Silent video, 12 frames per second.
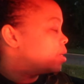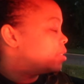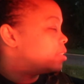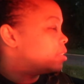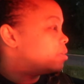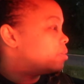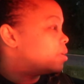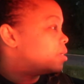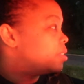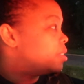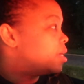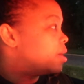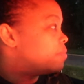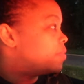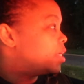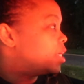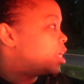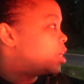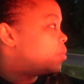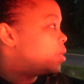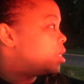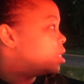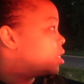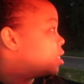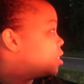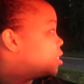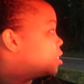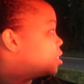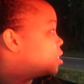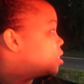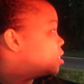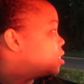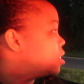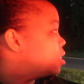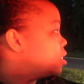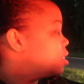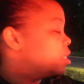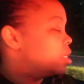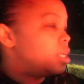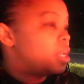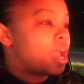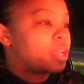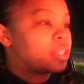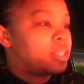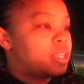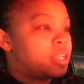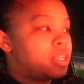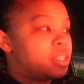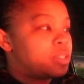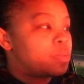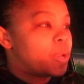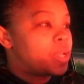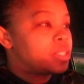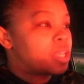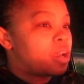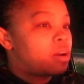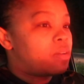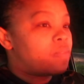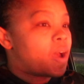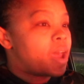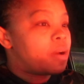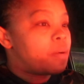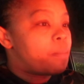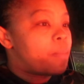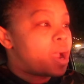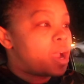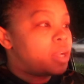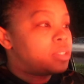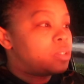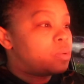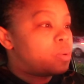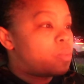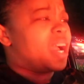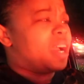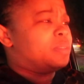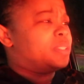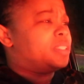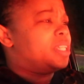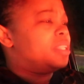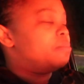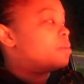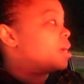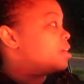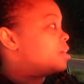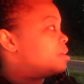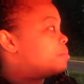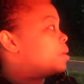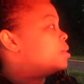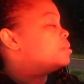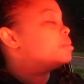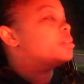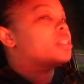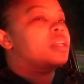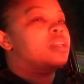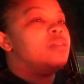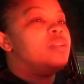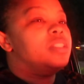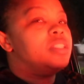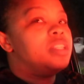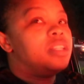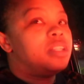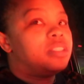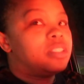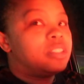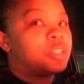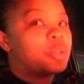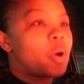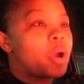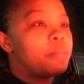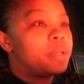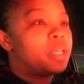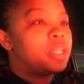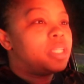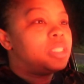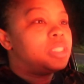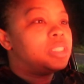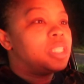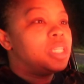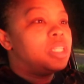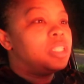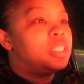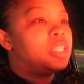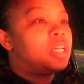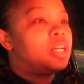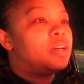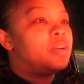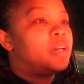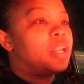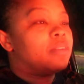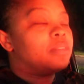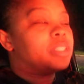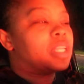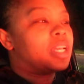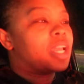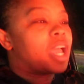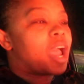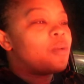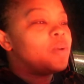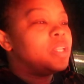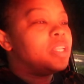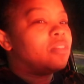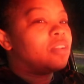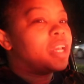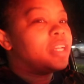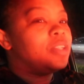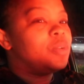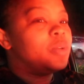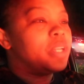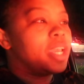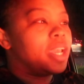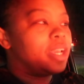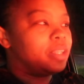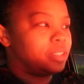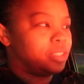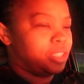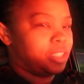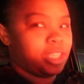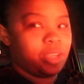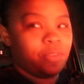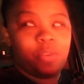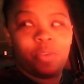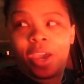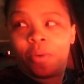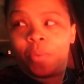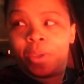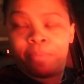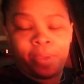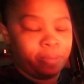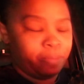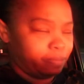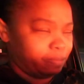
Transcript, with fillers: So yeah, I'm gonna go in and knock these weights off. I don't mind doing what I was telling my husband. My husband was like, you need to get under the squat bench, you know, and I was like, I really don't like doing that if you're not with me.